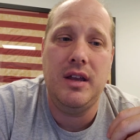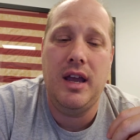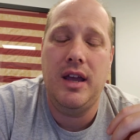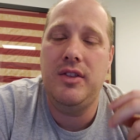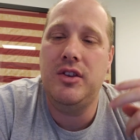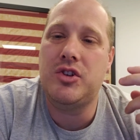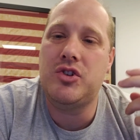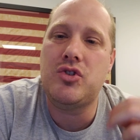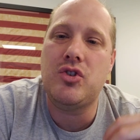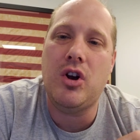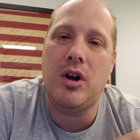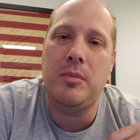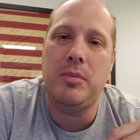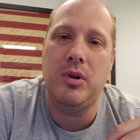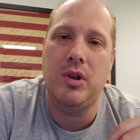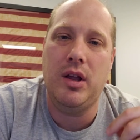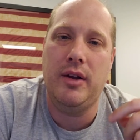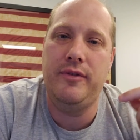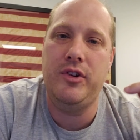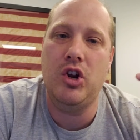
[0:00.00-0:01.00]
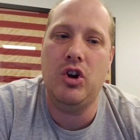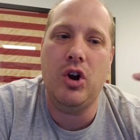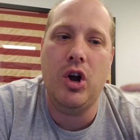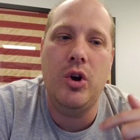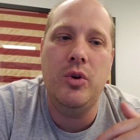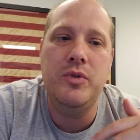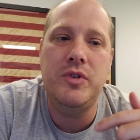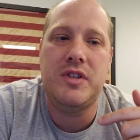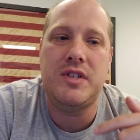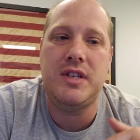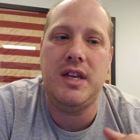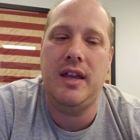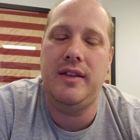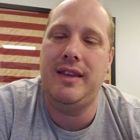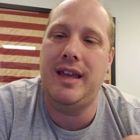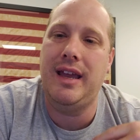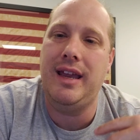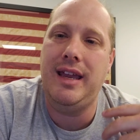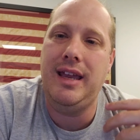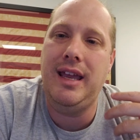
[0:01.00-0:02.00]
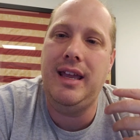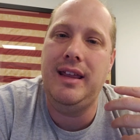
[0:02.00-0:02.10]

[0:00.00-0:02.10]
and the trouble of your own sin that,